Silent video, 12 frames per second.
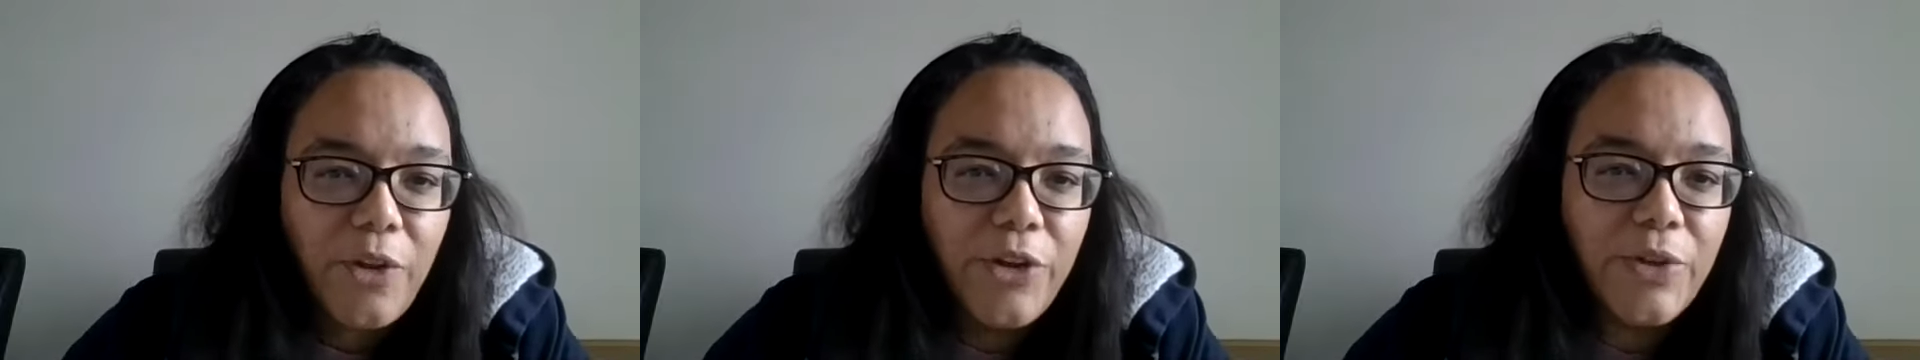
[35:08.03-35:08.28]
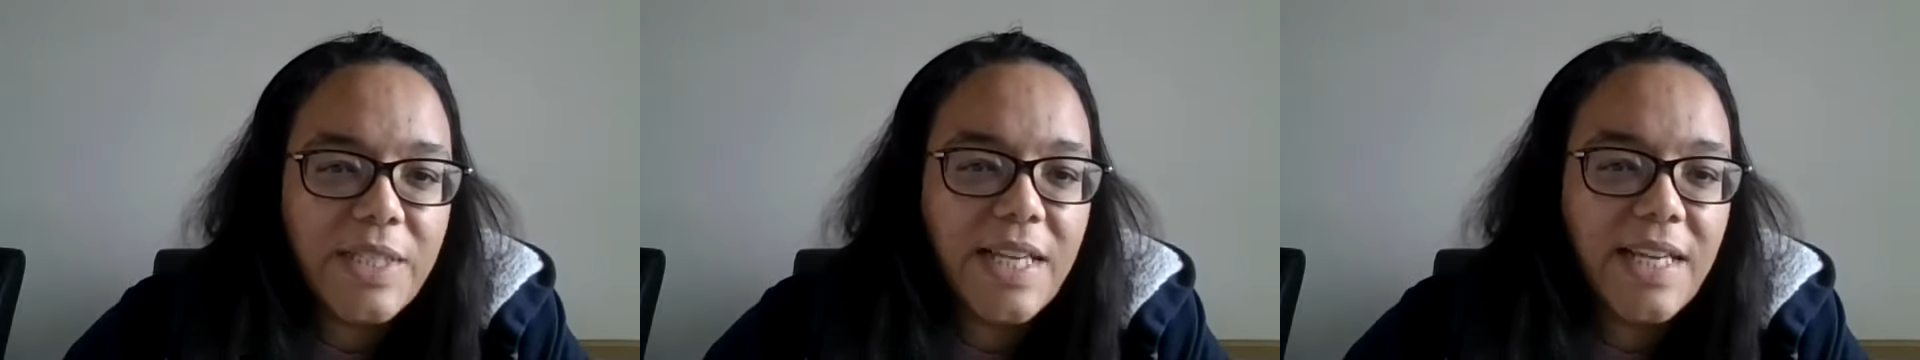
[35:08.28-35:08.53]

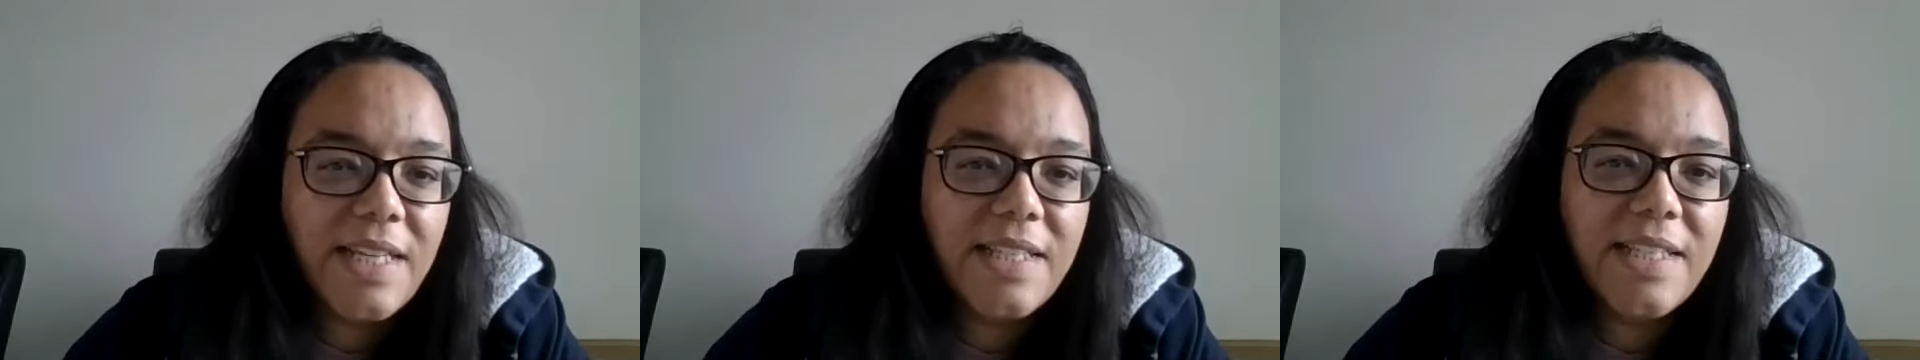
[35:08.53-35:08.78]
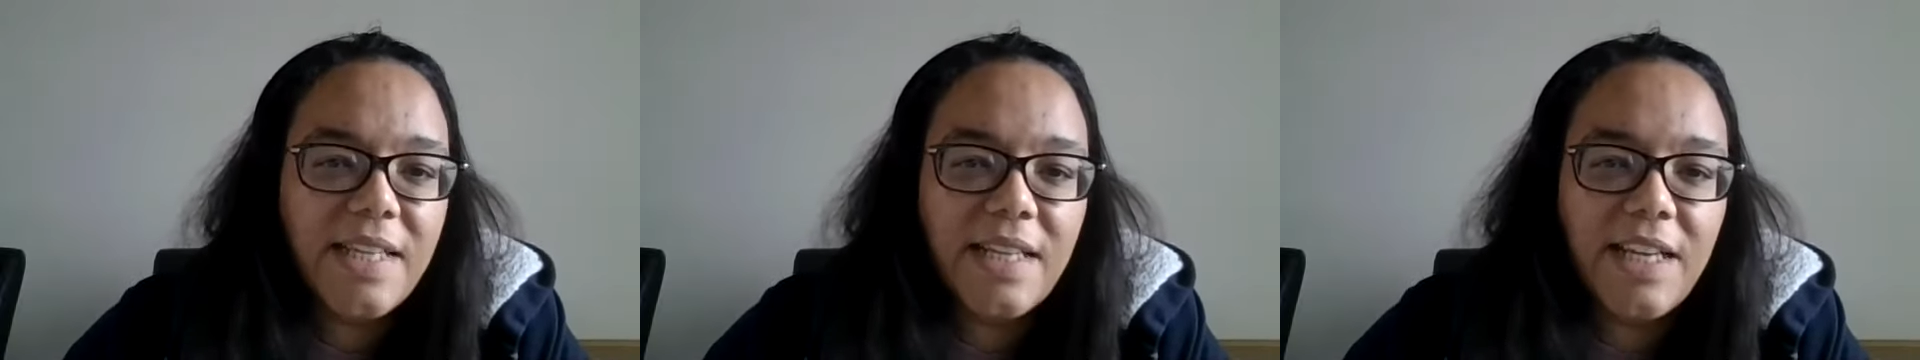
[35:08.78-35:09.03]
who
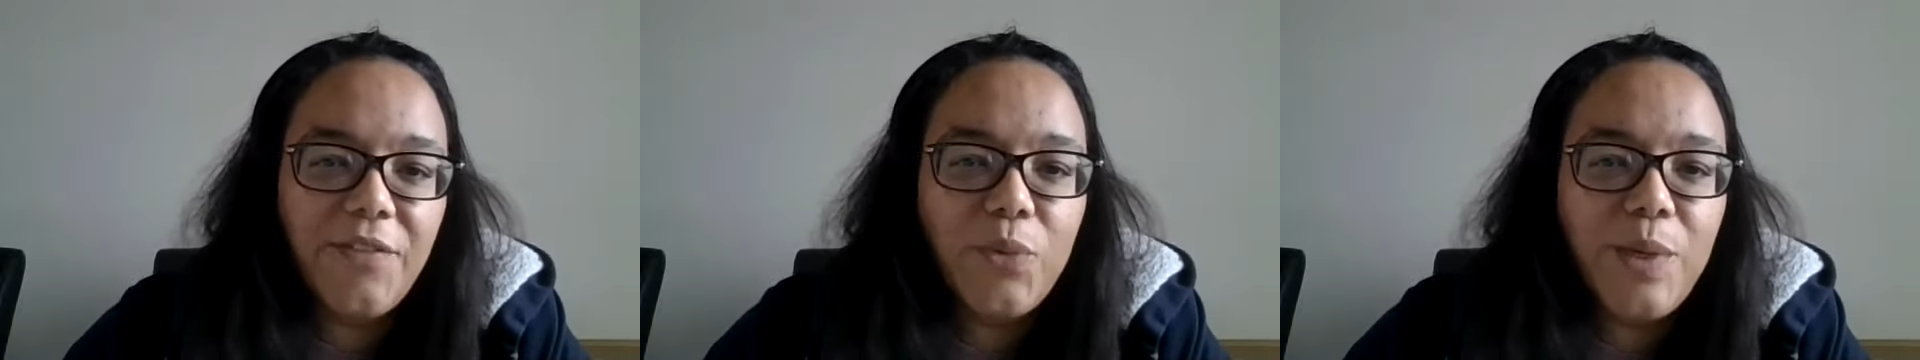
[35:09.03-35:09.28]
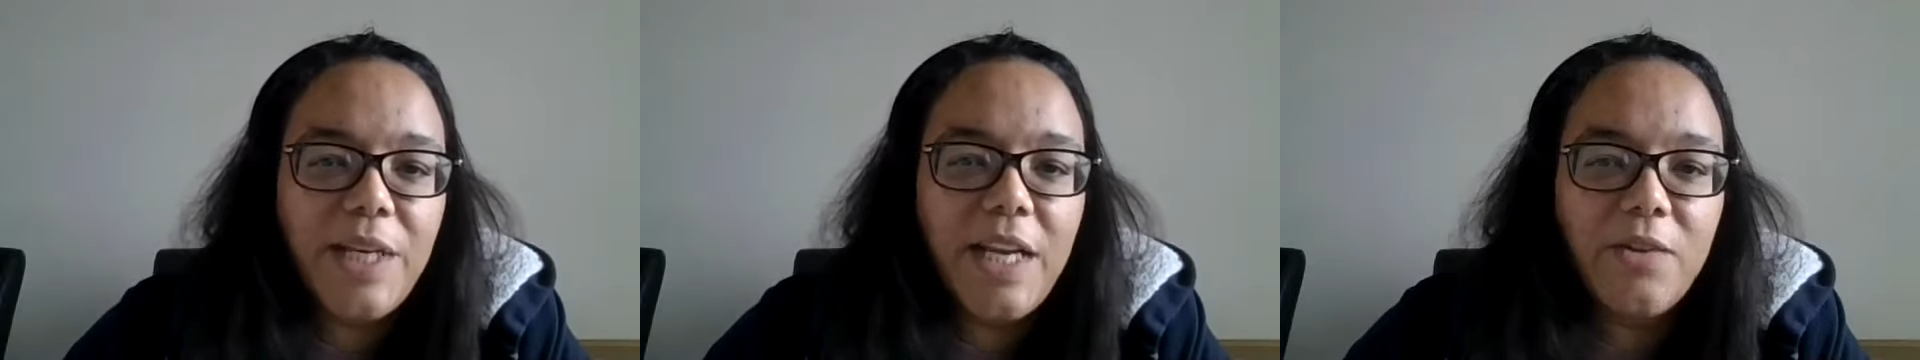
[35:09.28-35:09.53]
says,
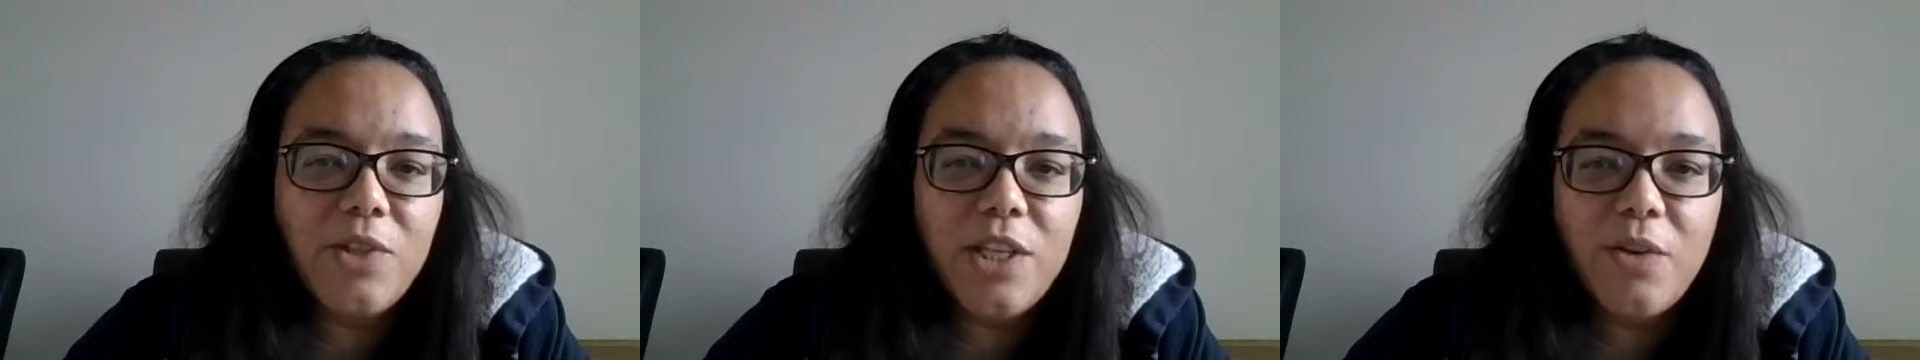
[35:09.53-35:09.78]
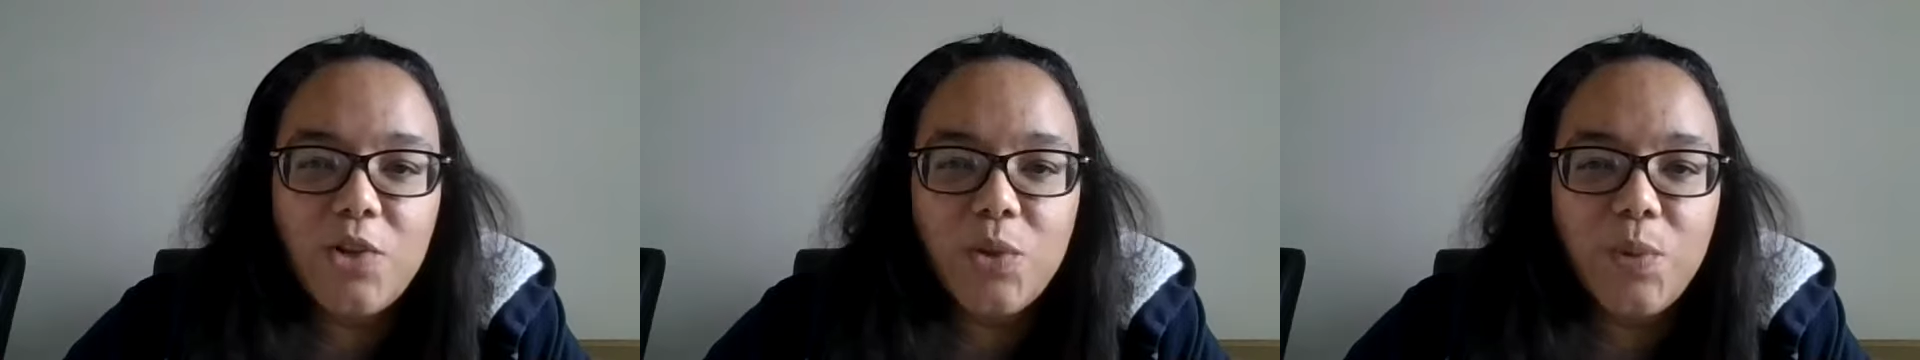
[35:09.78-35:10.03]
given we know
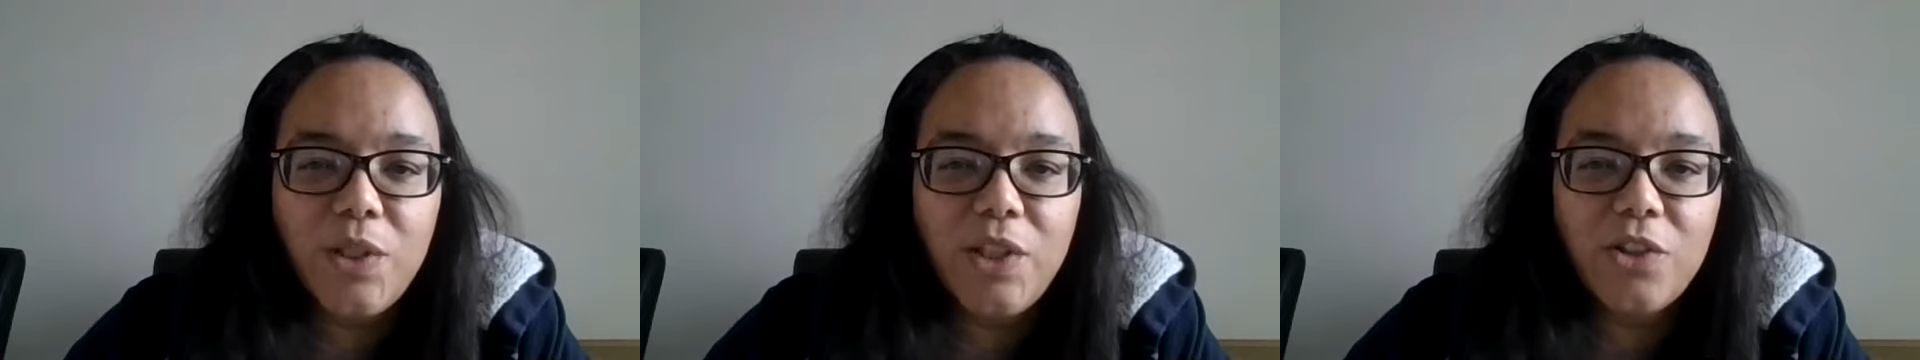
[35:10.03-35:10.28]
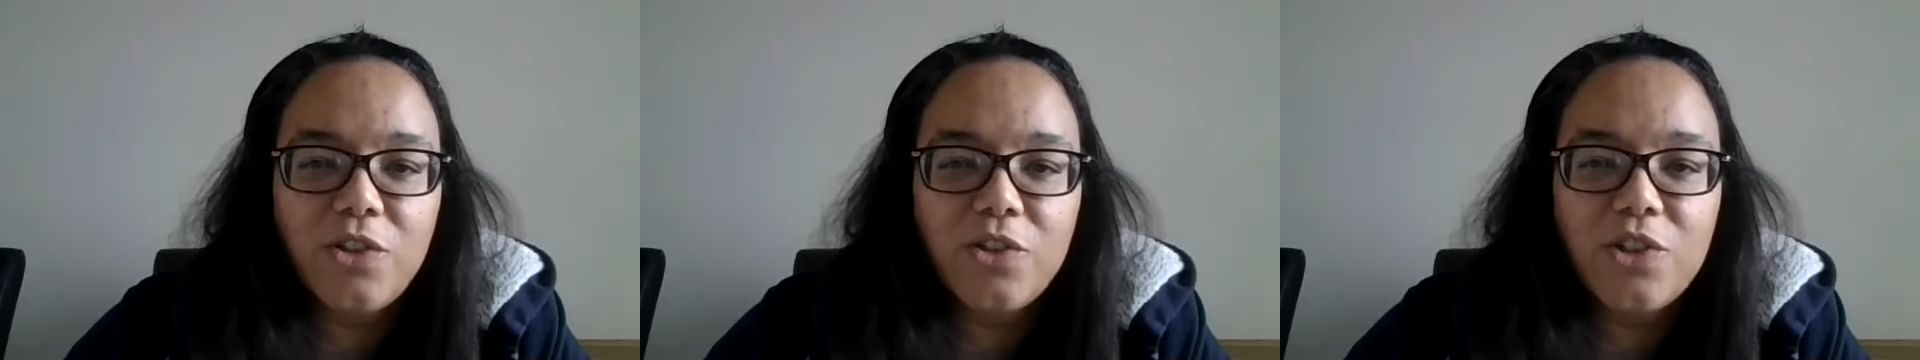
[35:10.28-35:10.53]
social
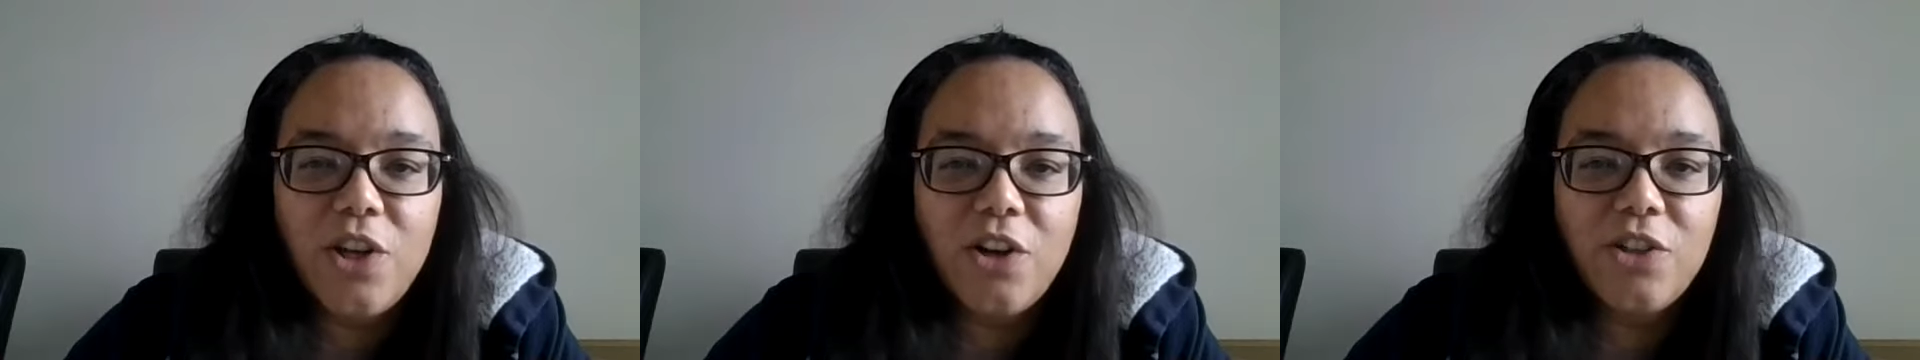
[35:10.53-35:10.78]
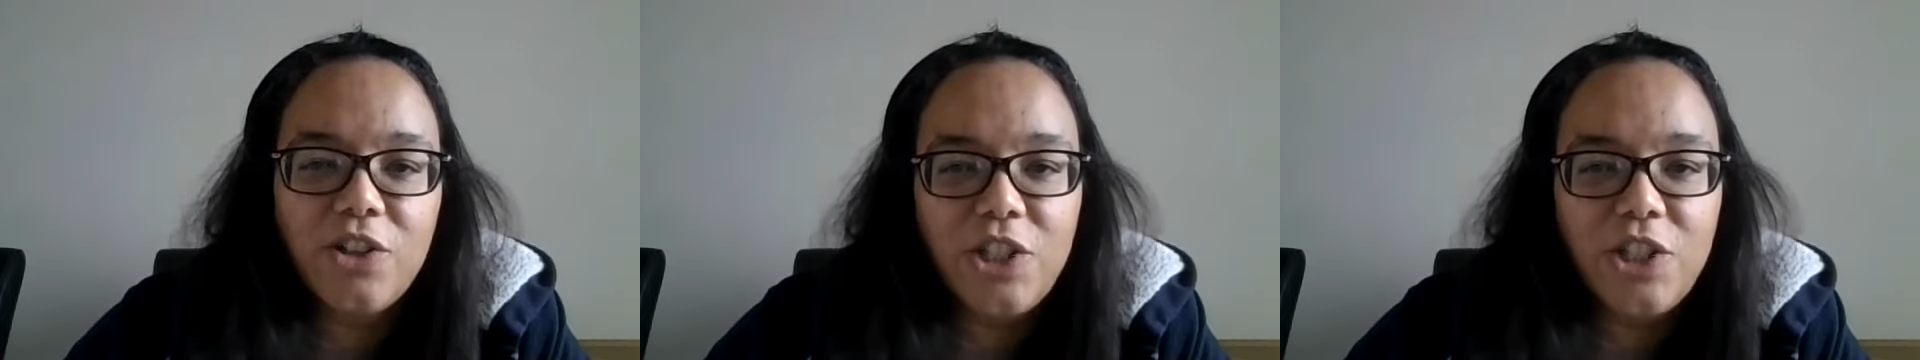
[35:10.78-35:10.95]
work does not